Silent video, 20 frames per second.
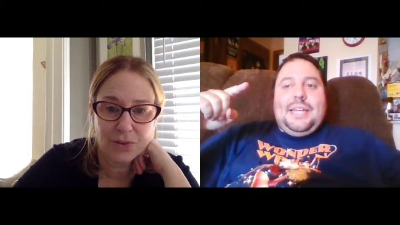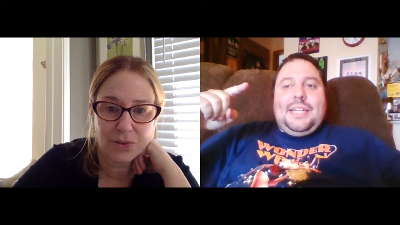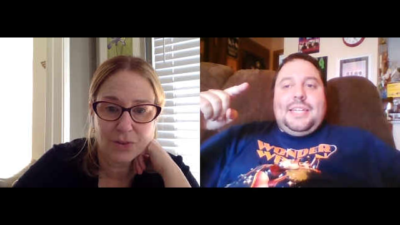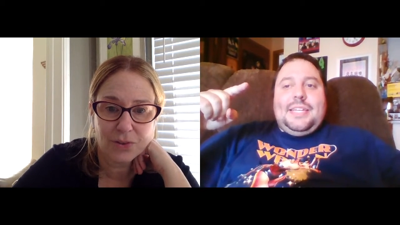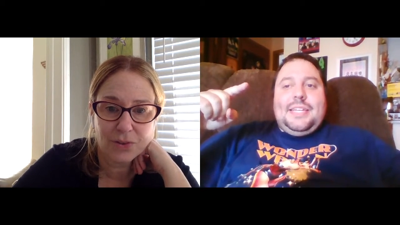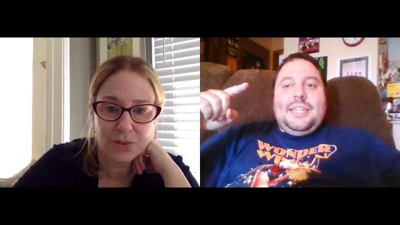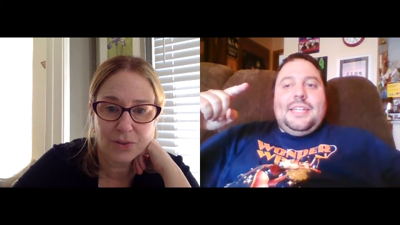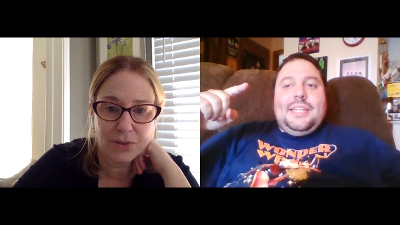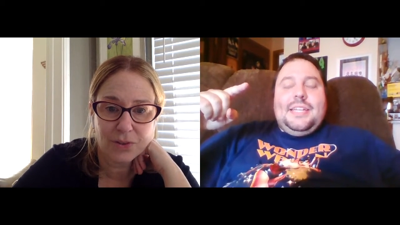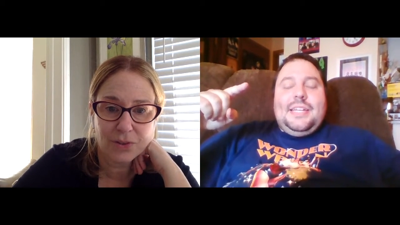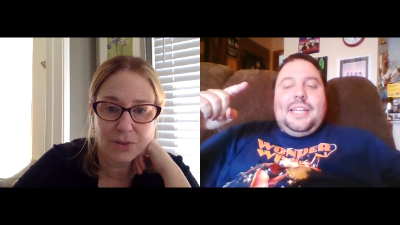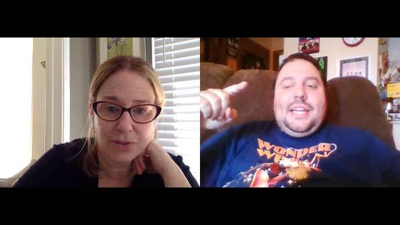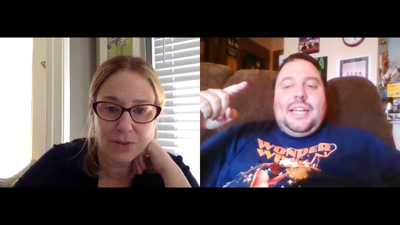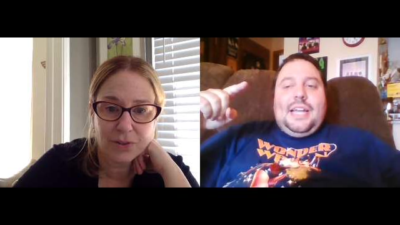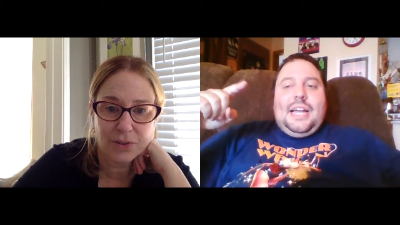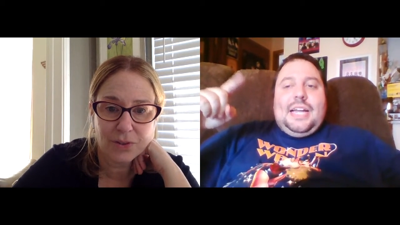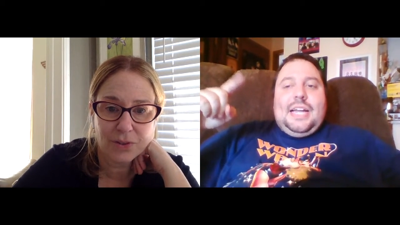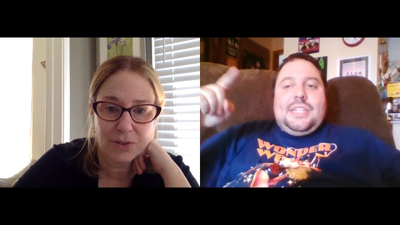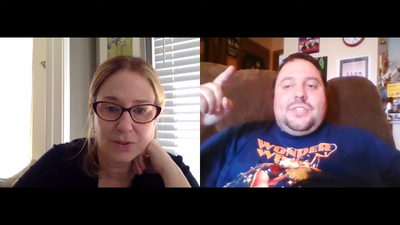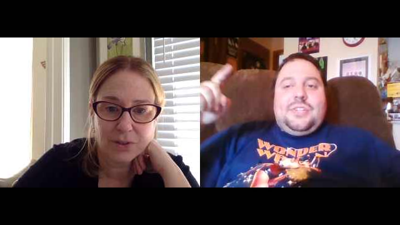Speaker 1: and
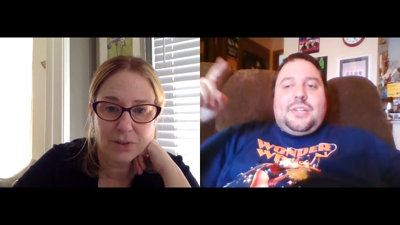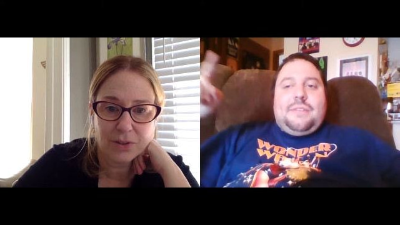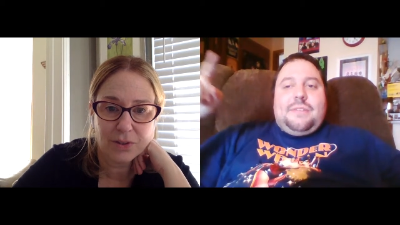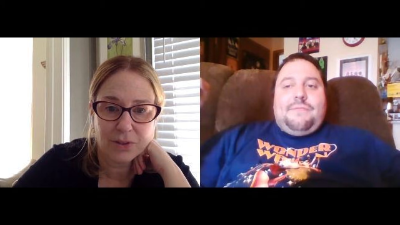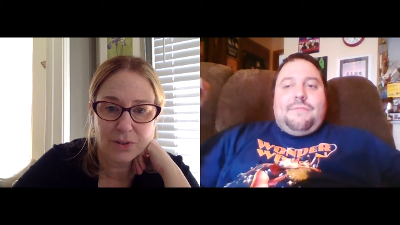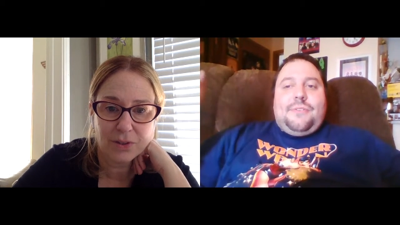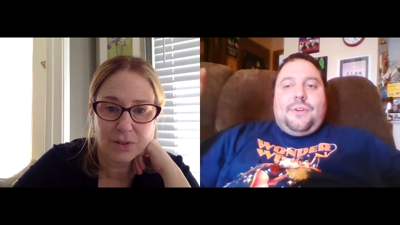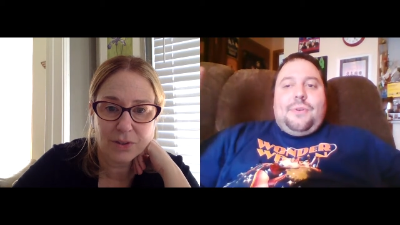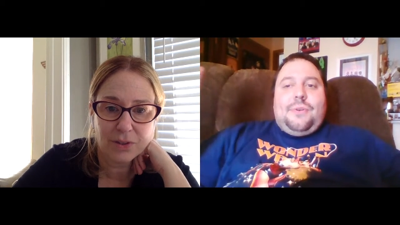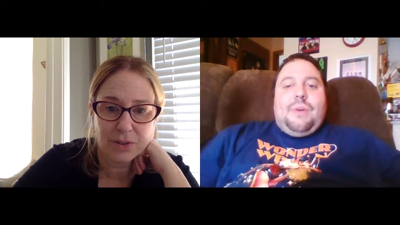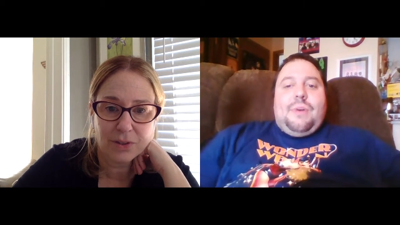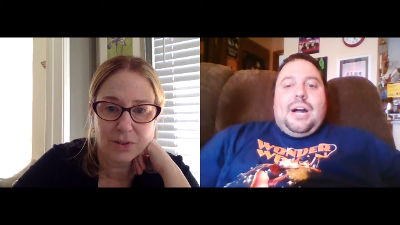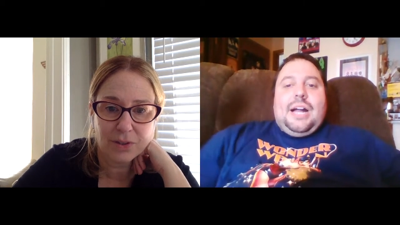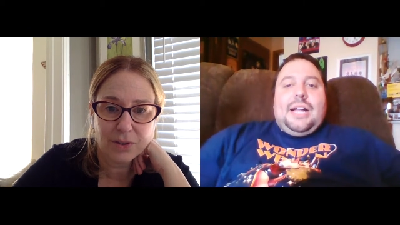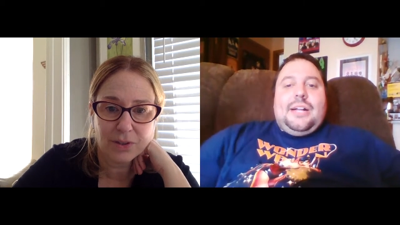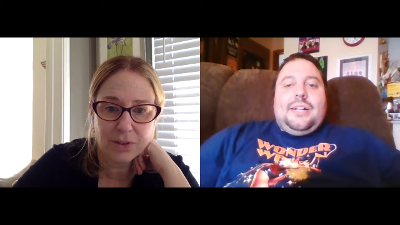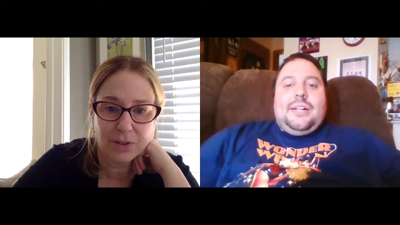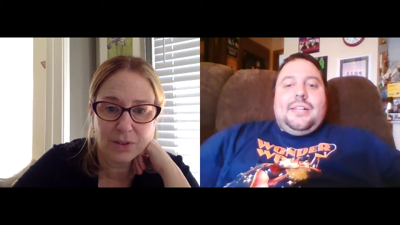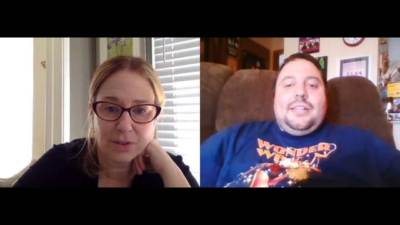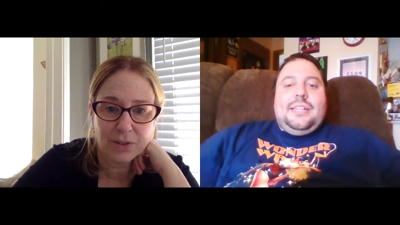I took it for a
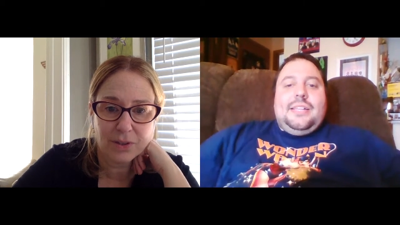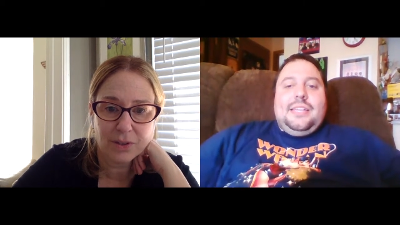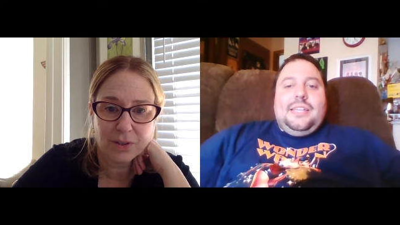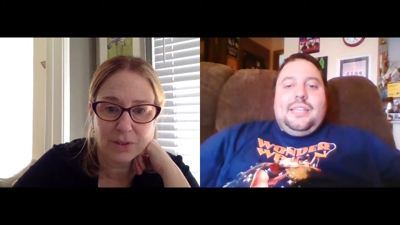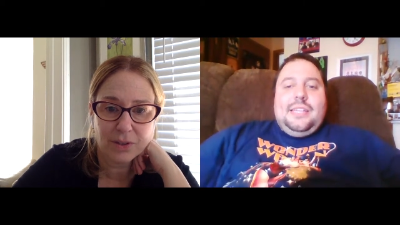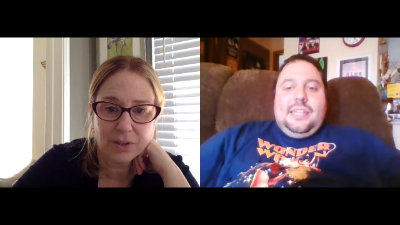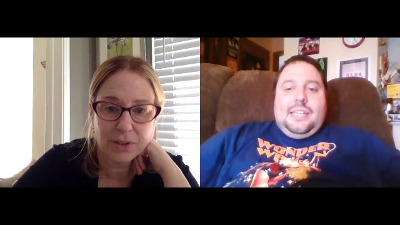while.